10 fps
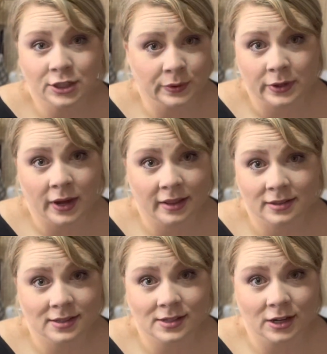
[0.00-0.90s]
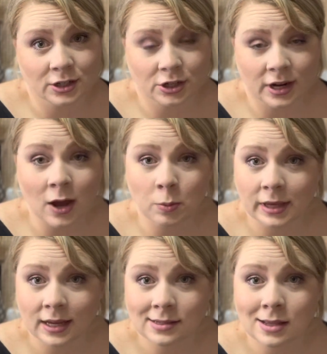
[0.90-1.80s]
know how this is going to turn out
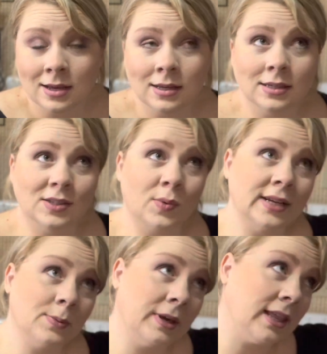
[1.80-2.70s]
because it's a recipe